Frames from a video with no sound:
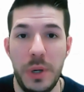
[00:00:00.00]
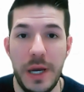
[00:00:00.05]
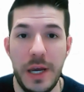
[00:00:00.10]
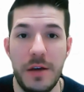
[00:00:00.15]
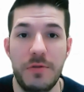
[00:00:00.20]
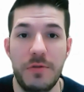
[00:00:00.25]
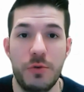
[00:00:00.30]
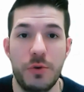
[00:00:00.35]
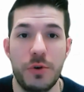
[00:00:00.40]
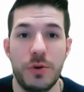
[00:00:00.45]

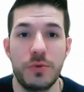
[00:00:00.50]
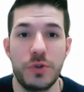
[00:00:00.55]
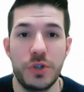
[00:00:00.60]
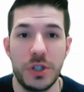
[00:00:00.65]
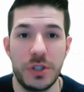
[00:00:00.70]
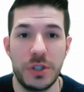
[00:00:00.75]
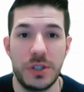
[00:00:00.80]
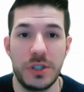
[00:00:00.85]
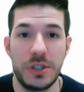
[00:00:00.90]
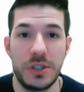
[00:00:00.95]
pay for you
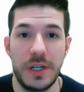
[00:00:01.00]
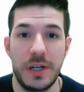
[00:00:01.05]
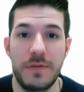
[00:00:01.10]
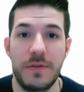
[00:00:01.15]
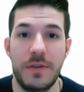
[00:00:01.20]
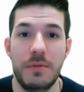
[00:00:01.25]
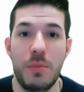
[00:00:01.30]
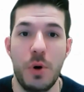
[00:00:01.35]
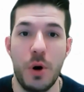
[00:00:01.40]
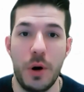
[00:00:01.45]
just to
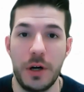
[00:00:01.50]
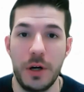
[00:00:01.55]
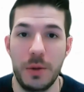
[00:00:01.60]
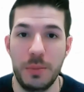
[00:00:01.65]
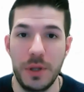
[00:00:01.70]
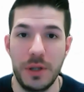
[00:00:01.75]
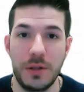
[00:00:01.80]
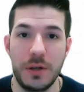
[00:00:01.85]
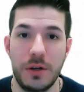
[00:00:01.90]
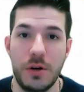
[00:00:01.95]
save the
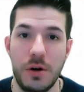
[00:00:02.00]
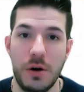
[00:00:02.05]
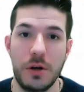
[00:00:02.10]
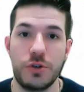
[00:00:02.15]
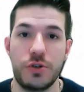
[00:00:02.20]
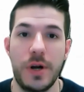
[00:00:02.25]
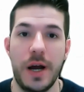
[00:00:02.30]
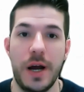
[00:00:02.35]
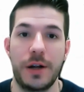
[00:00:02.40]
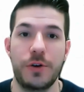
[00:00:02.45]
markup that the
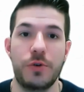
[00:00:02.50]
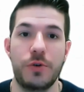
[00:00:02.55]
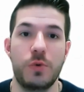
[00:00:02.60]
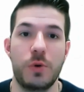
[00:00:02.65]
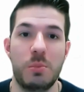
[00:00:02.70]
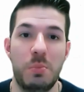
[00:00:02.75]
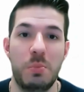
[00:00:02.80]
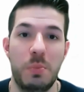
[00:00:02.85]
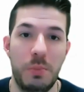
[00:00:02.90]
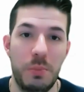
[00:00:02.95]
contractor
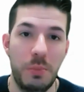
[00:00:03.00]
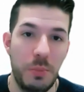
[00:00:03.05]
would